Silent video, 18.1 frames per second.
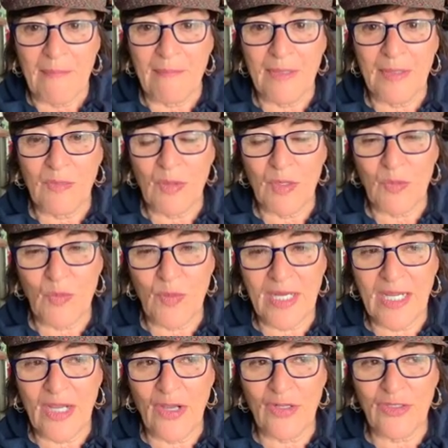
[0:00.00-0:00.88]
But what
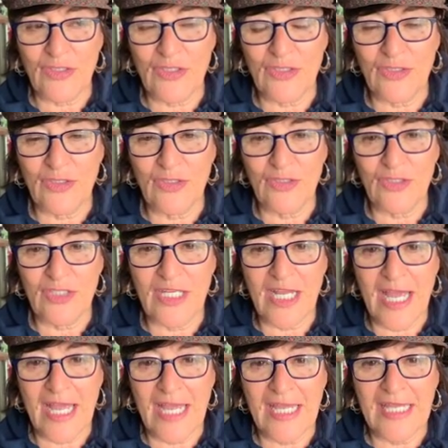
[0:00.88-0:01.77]
we're going to do
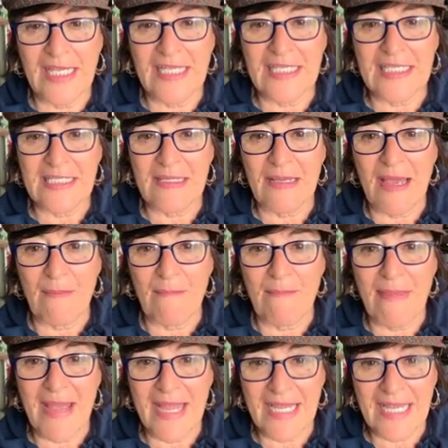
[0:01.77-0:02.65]
today is
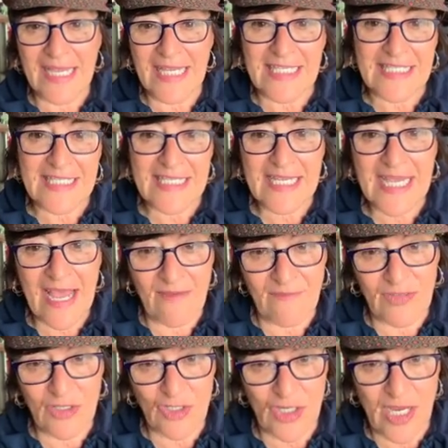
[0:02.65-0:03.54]
make a
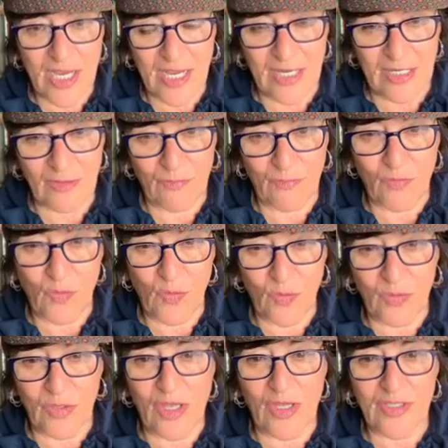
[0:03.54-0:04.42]
scavenger hunt for
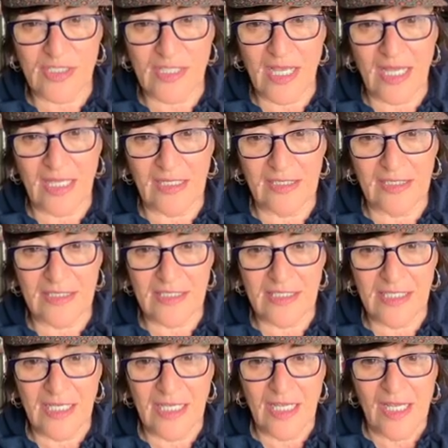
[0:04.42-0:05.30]
all those
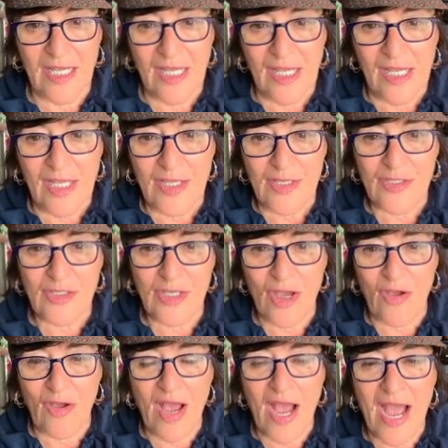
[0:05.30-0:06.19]
colors.
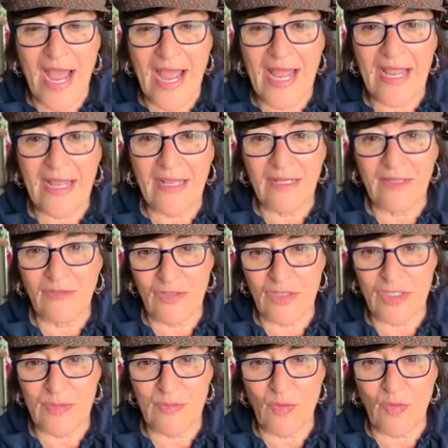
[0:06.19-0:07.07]
So I,
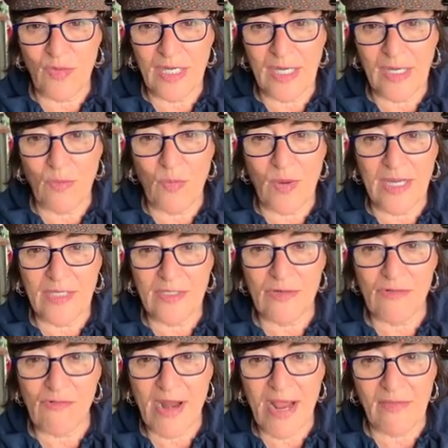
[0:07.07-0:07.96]
this morning, went
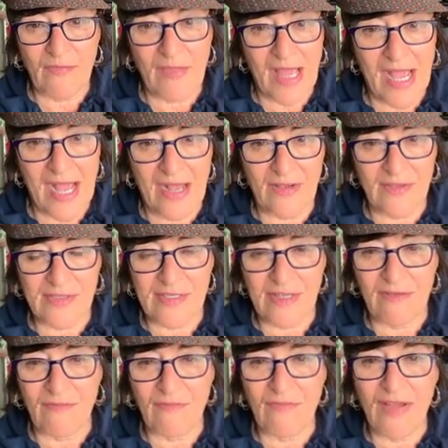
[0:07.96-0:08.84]
around the house
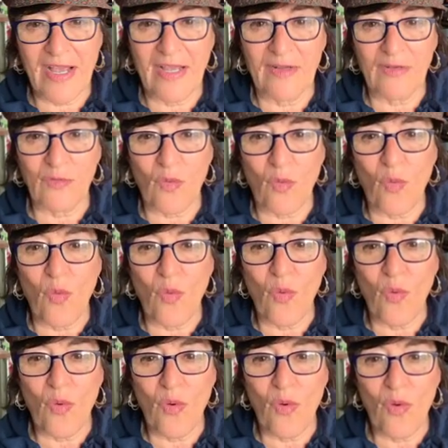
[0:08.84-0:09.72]
and found
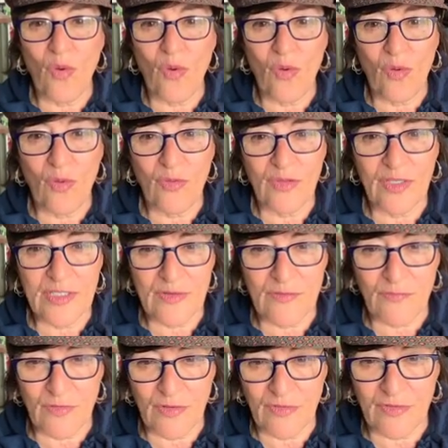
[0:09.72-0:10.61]
all the
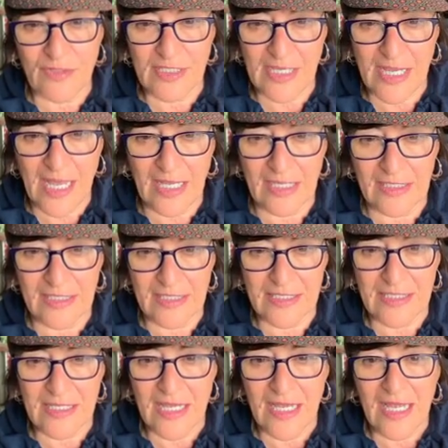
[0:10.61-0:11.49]
different
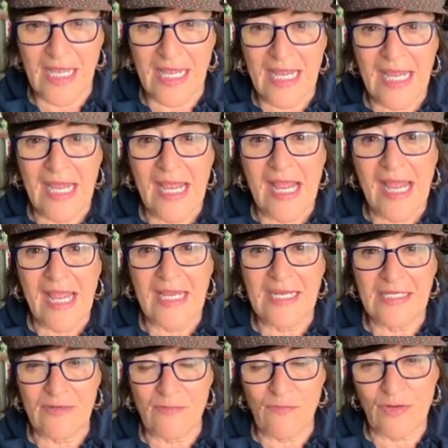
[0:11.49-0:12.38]
colors
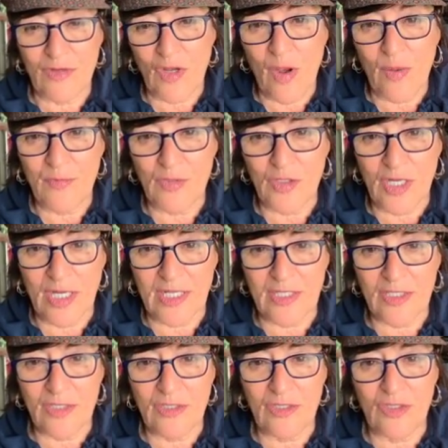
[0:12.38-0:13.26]
in different
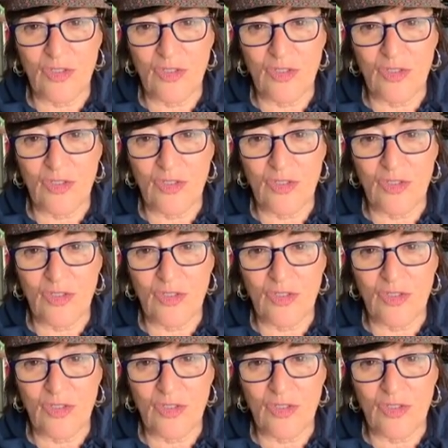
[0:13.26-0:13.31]
objects.